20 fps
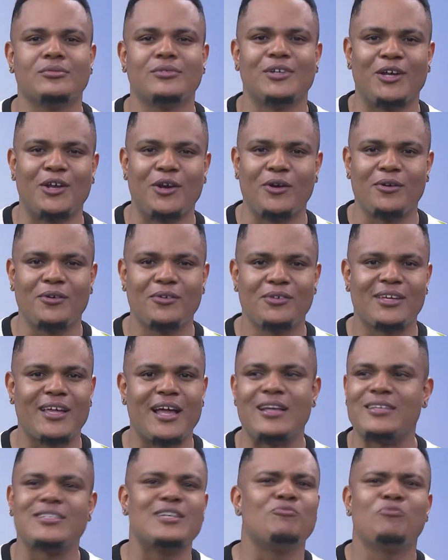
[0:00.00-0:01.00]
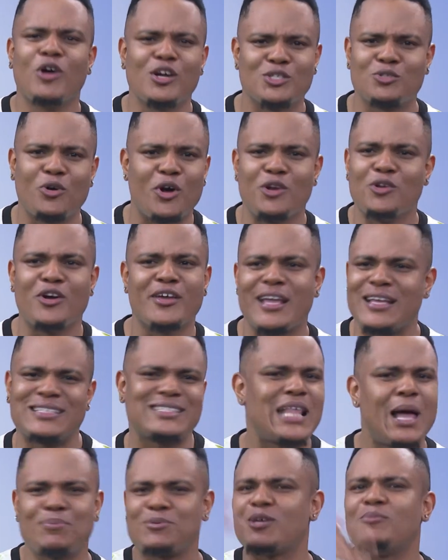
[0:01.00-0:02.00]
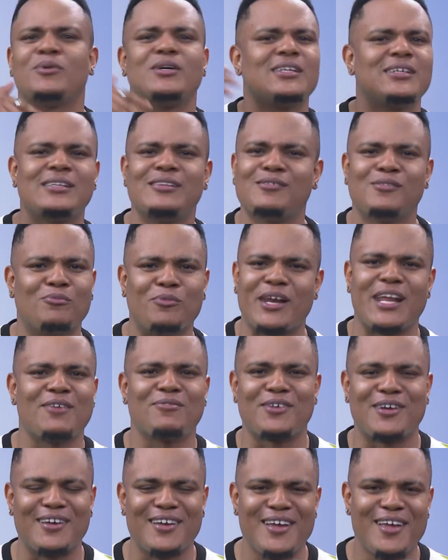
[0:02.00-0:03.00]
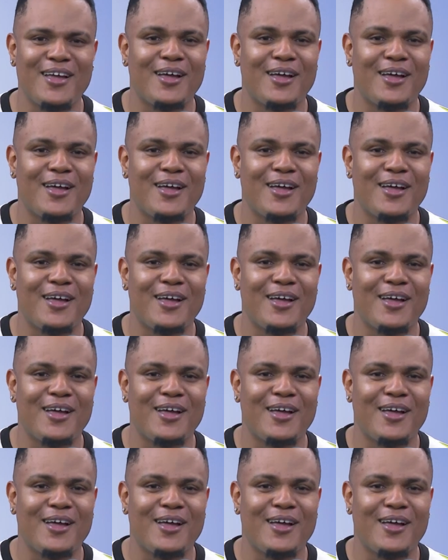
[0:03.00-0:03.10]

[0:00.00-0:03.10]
You know, you can say, what's going on here? Slap somebody or whatever.